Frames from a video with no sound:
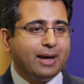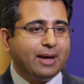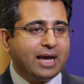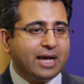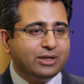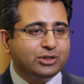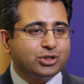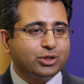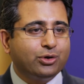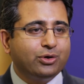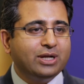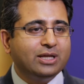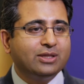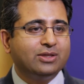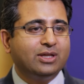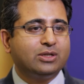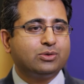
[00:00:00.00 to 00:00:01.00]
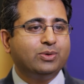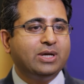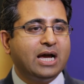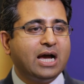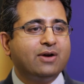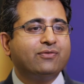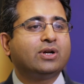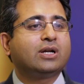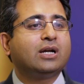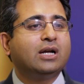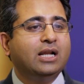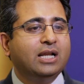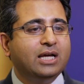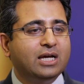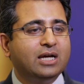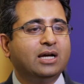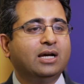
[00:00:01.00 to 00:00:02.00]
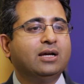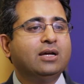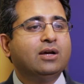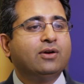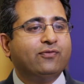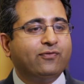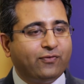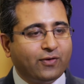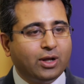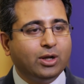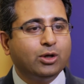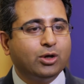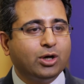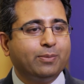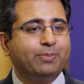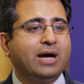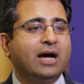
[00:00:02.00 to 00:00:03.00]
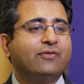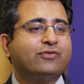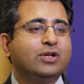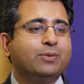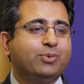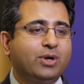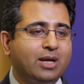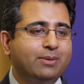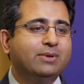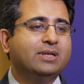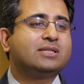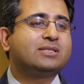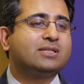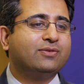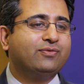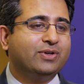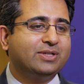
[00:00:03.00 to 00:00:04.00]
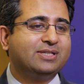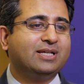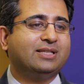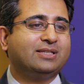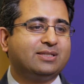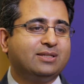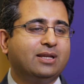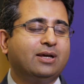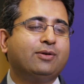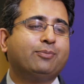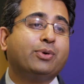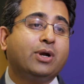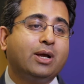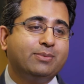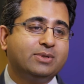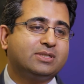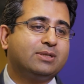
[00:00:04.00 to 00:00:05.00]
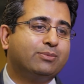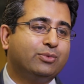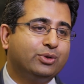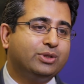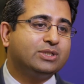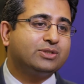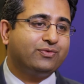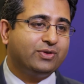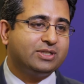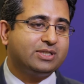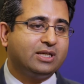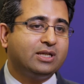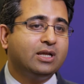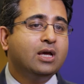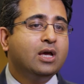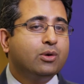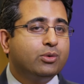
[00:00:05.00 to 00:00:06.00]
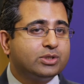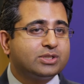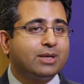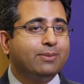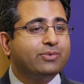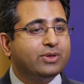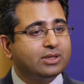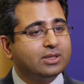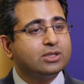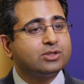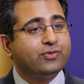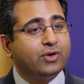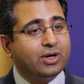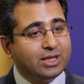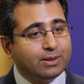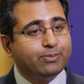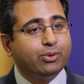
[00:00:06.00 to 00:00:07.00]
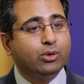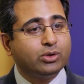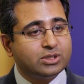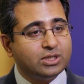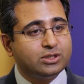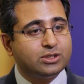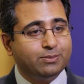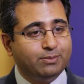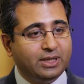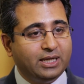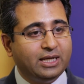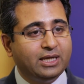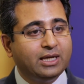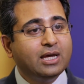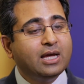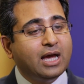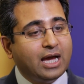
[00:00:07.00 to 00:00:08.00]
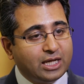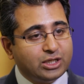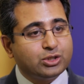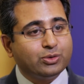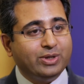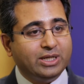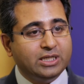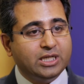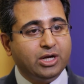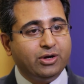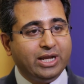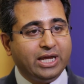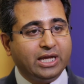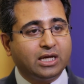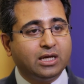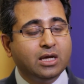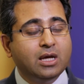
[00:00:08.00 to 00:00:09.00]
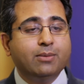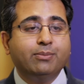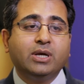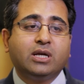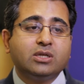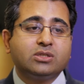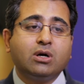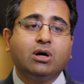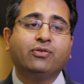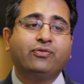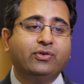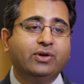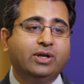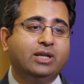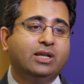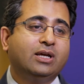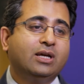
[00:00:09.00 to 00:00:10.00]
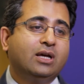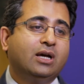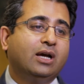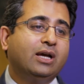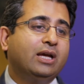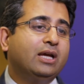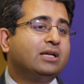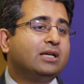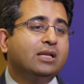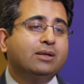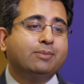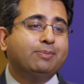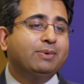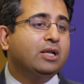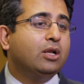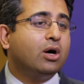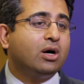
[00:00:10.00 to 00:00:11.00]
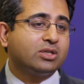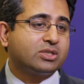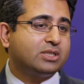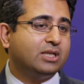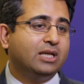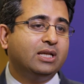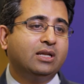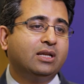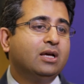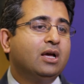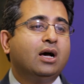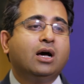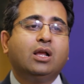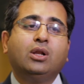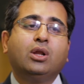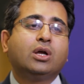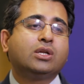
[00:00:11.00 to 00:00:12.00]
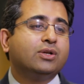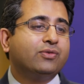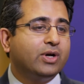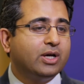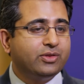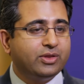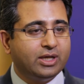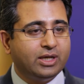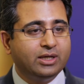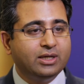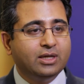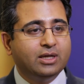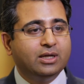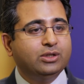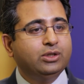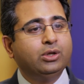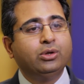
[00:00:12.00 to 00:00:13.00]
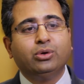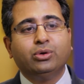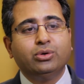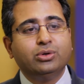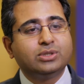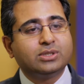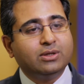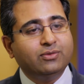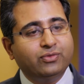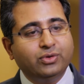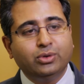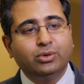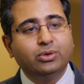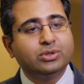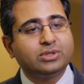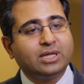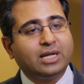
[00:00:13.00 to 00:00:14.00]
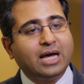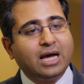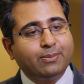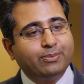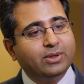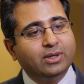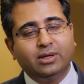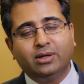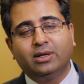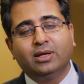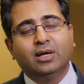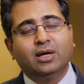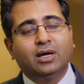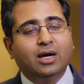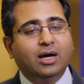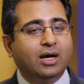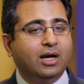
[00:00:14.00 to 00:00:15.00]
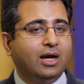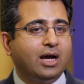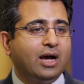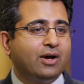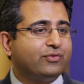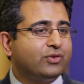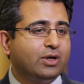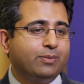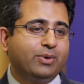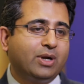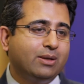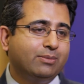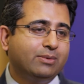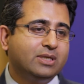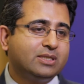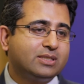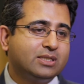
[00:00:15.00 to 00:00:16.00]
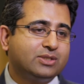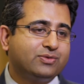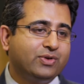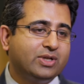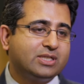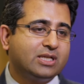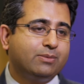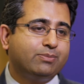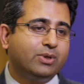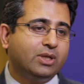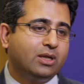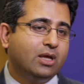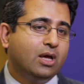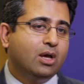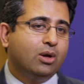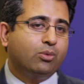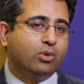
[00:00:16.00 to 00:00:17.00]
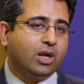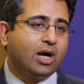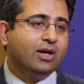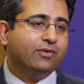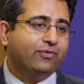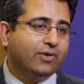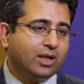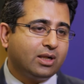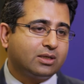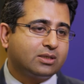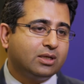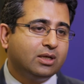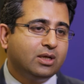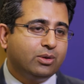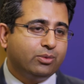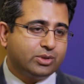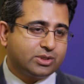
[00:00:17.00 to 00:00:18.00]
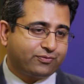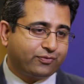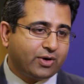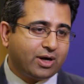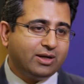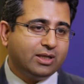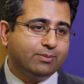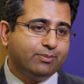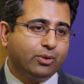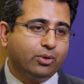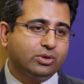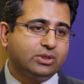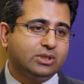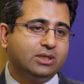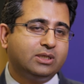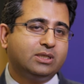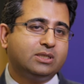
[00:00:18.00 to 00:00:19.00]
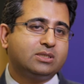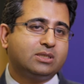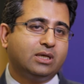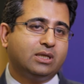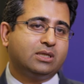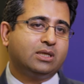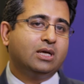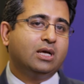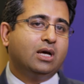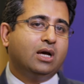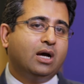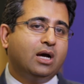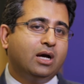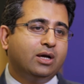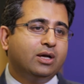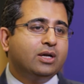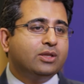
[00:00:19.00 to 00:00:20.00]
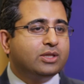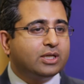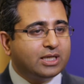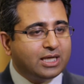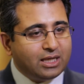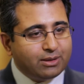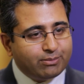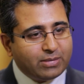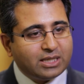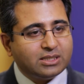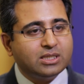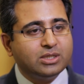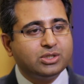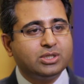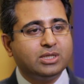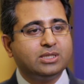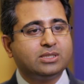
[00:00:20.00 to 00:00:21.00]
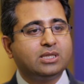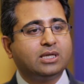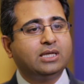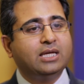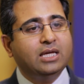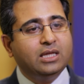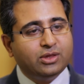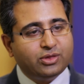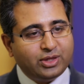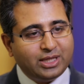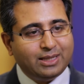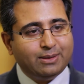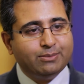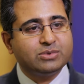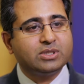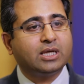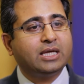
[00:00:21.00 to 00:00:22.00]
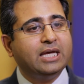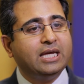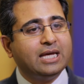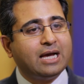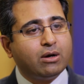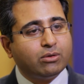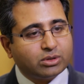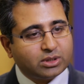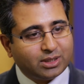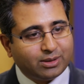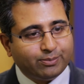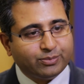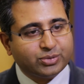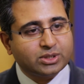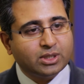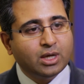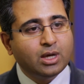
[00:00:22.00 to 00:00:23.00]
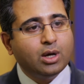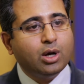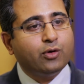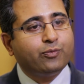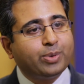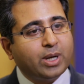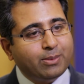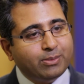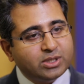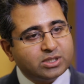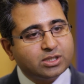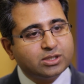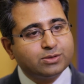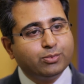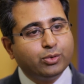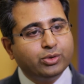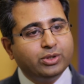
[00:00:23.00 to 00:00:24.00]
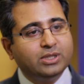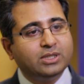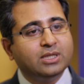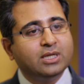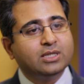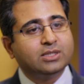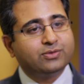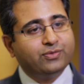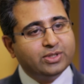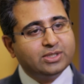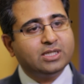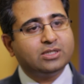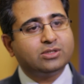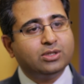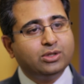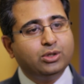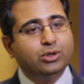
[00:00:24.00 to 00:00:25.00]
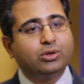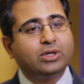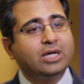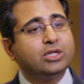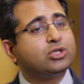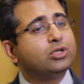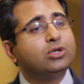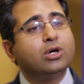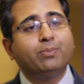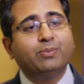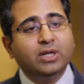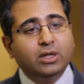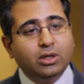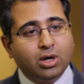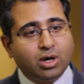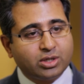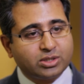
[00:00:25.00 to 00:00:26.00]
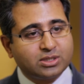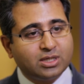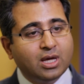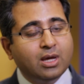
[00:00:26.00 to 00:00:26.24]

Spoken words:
ensuring that we have a clear follow-up after Prime Minister Modi's visit was something that's very important to me and to India Inc. Because often it can be lost in a lot of other news and views that happen after a Prime Minister's visit. But what I felt was very important is that the key messages, the key themes, the key outcomes of Prime Minister Modi's visit to the UK should not be lost,